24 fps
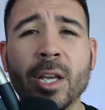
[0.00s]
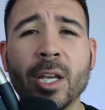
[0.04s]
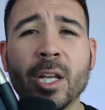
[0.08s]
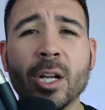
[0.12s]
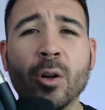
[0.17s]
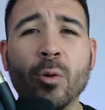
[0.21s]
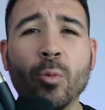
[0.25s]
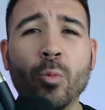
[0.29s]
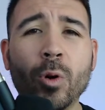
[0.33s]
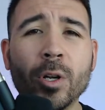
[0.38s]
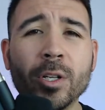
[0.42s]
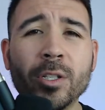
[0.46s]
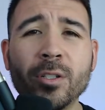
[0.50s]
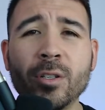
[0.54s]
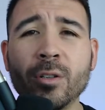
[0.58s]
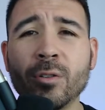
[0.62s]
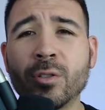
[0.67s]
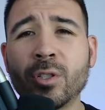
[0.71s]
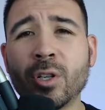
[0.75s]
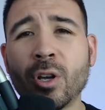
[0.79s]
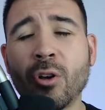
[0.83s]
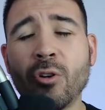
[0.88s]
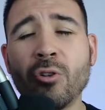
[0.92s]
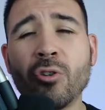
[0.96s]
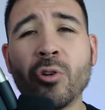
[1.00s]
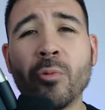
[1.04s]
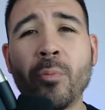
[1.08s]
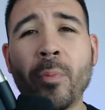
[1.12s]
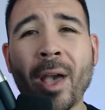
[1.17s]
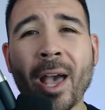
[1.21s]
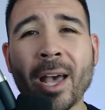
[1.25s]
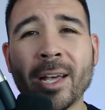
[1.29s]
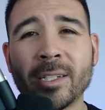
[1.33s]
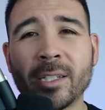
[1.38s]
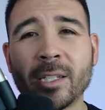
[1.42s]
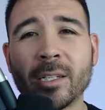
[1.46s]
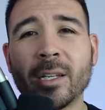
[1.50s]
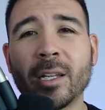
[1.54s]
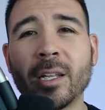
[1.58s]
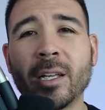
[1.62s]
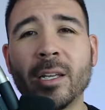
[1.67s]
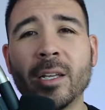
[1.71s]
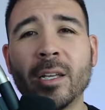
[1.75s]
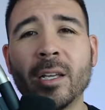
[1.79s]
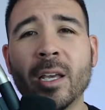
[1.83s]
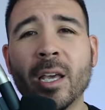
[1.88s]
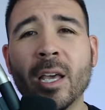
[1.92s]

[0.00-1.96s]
You know, what's your tow capacity?